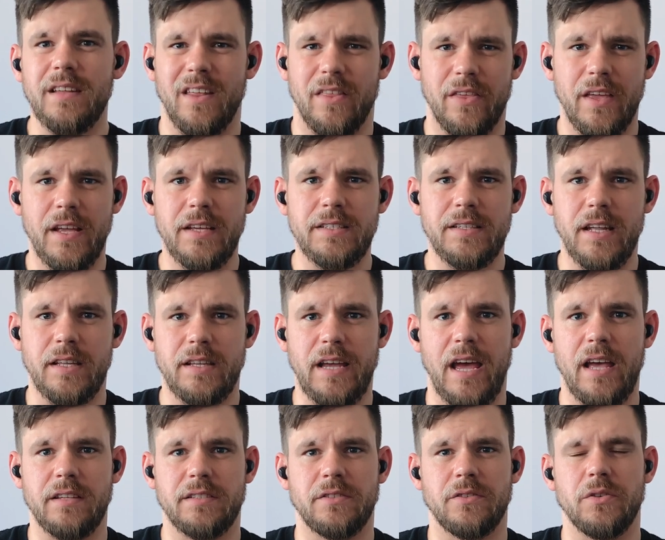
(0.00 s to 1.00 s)
the things that
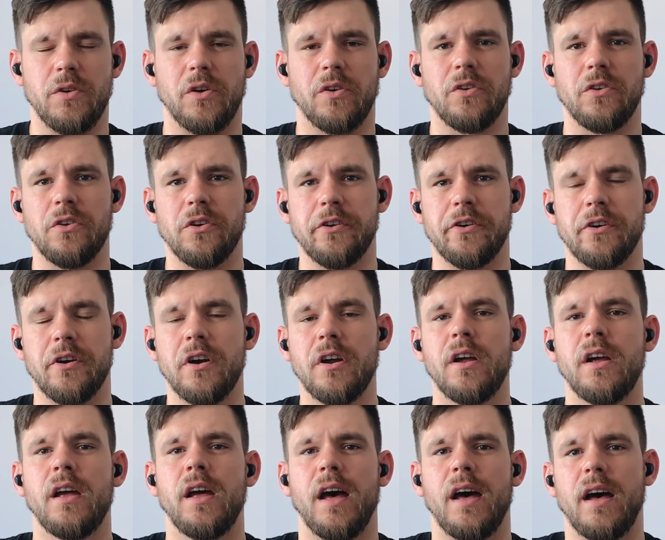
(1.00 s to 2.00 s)
has to occur
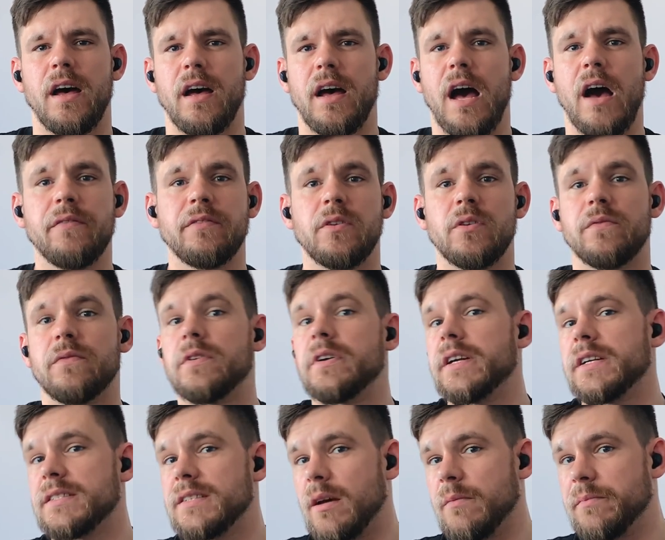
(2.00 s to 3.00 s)
after, for
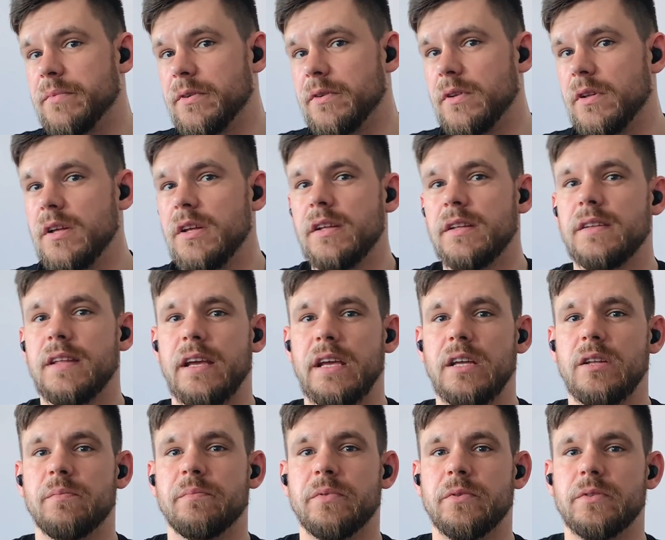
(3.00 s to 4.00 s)
example, the
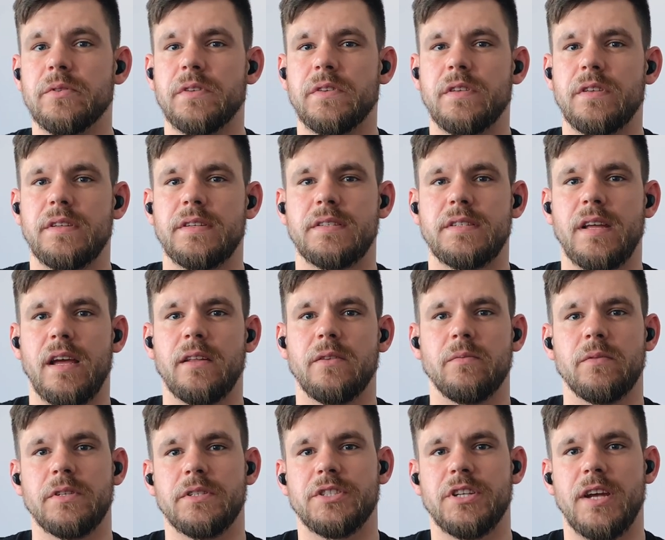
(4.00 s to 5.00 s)
input state will